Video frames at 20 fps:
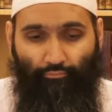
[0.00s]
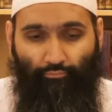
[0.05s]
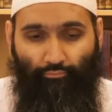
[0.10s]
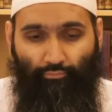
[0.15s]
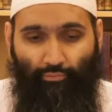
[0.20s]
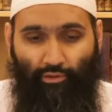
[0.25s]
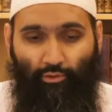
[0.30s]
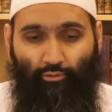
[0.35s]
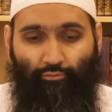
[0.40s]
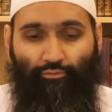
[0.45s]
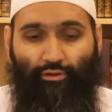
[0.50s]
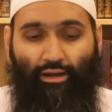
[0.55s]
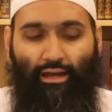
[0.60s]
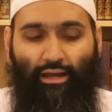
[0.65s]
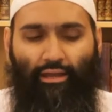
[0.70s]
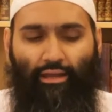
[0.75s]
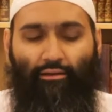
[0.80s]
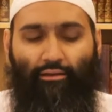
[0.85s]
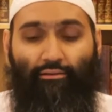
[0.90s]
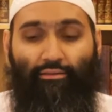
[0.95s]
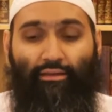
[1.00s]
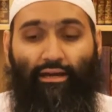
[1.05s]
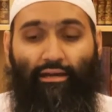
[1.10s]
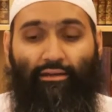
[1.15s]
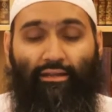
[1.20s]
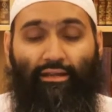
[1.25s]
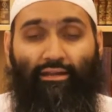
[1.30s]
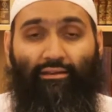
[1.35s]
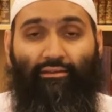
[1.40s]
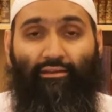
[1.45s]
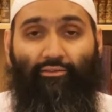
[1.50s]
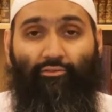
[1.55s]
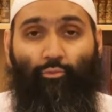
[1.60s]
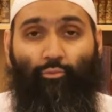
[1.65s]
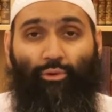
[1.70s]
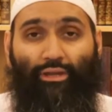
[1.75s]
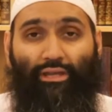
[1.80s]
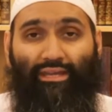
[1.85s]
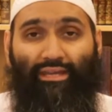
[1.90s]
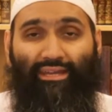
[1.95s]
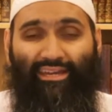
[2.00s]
You find that it is weak.